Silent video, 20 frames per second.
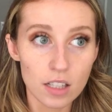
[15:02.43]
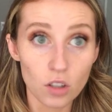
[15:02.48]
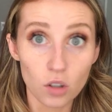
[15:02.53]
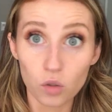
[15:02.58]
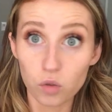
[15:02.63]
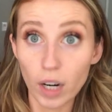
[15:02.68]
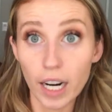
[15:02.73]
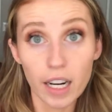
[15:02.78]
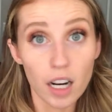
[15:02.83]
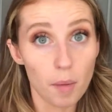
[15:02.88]
it's a
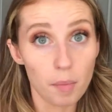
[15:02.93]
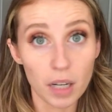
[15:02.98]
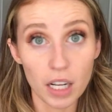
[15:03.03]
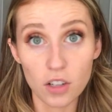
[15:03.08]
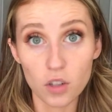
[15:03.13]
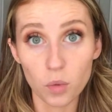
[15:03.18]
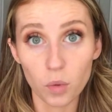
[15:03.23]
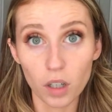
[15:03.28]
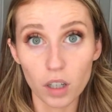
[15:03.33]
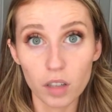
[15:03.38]
great company
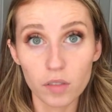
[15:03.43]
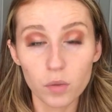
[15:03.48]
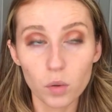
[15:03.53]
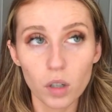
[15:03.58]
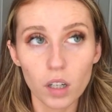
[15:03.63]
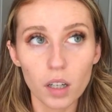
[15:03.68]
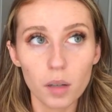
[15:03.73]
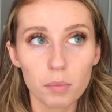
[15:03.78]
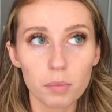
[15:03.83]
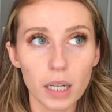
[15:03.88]
to work
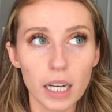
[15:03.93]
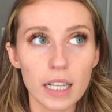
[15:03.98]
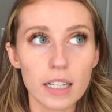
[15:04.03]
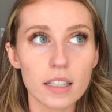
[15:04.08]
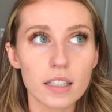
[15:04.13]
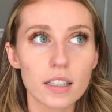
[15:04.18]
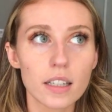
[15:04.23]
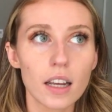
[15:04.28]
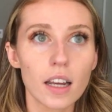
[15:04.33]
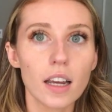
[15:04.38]
for,
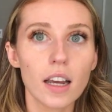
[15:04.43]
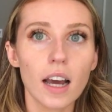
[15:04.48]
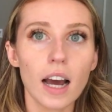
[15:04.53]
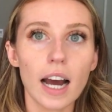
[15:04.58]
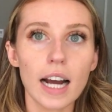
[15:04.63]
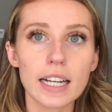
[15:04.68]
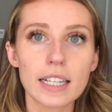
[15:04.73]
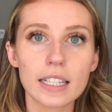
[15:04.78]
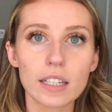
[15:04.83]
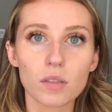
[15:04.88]
but
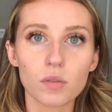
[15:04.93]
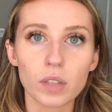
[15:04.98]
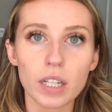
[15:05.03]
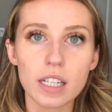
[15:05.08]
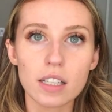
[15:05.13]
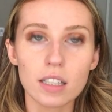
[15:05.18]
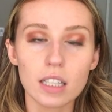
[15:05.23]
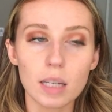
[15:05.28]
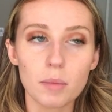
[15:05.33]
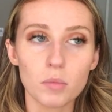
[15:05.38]
I did
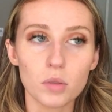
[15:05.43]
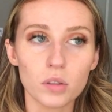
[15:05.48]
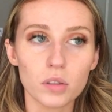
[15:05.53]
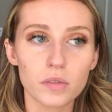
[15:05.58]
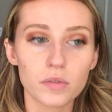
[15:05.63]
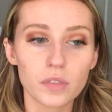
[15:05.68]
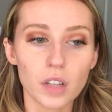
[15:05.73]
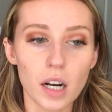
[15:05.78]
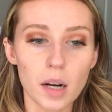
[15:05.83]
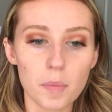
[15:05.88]
recently
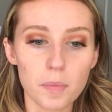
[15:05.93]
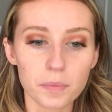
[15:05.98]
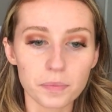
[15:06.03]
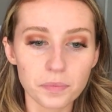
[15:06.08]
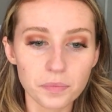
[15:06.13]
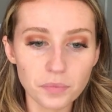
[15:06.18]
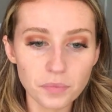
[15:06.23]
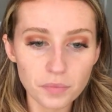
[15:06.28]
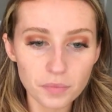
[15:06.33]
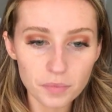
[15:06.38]
move from